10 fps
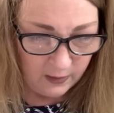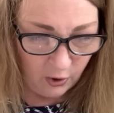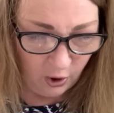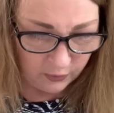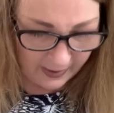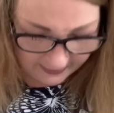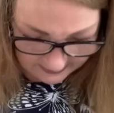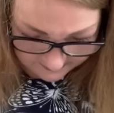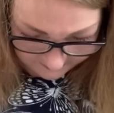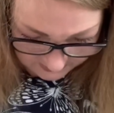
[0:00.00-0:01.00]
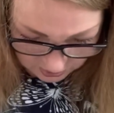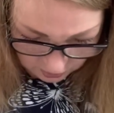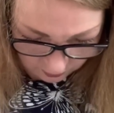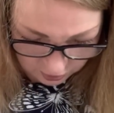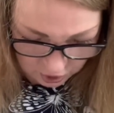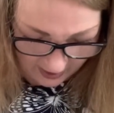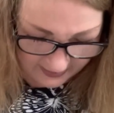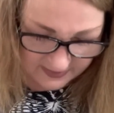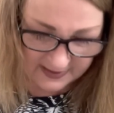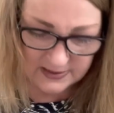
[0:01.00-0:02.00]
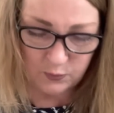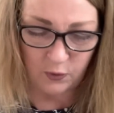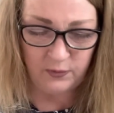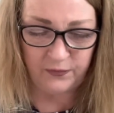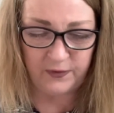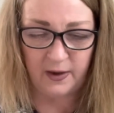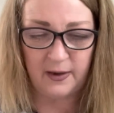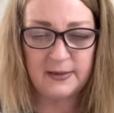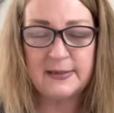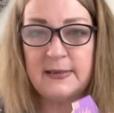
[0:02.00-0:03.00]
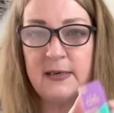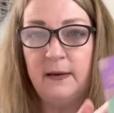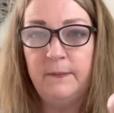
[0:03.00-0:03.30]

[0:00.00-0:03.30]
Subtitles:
All right, so we'll try this one first.